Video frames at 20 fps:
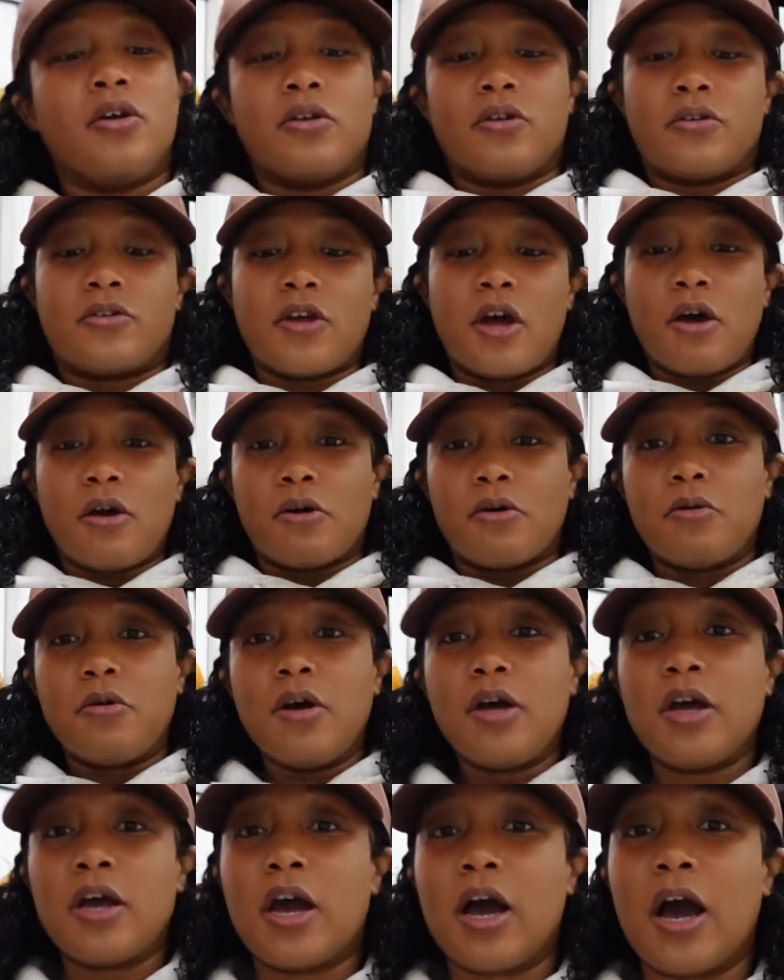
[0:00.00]
So
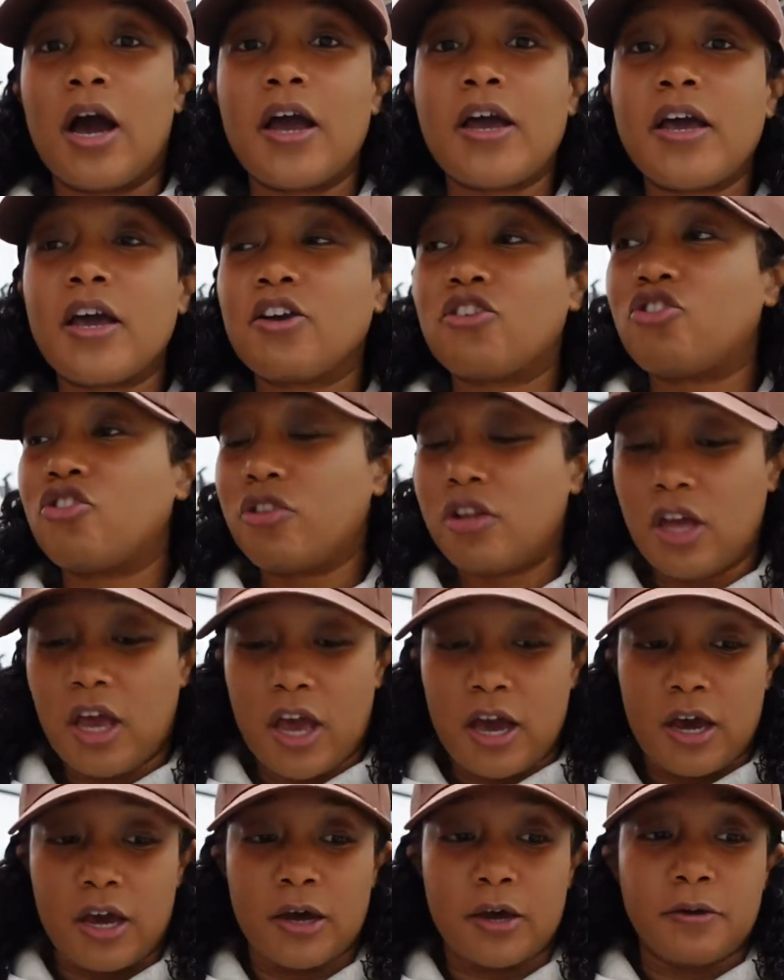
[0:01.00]
I actually
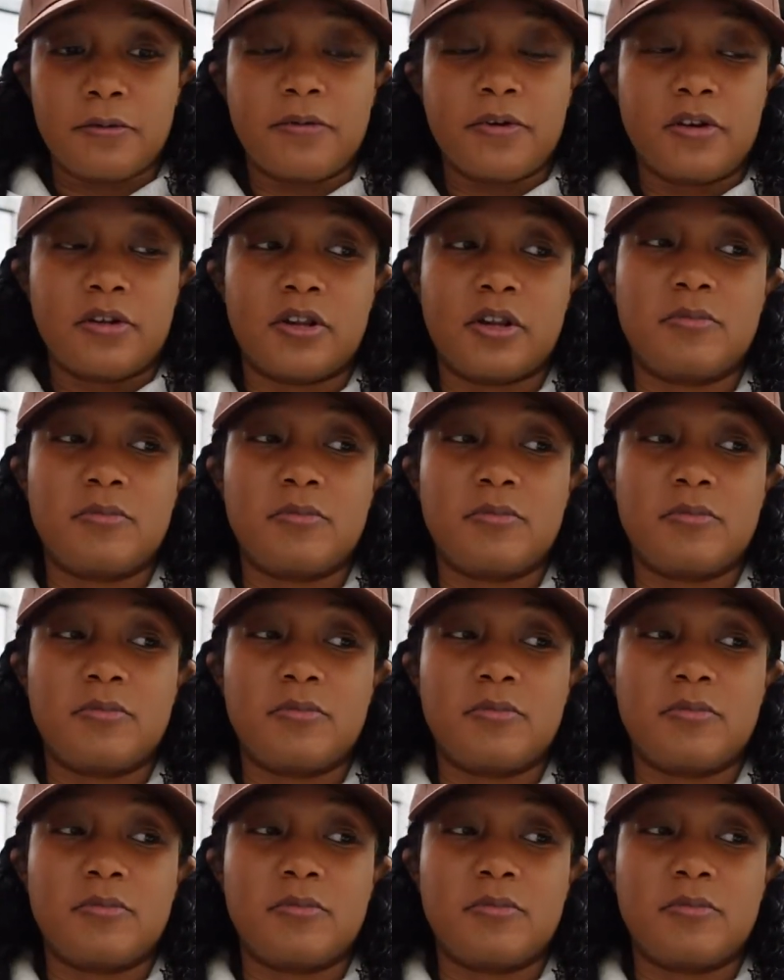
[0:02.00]
have,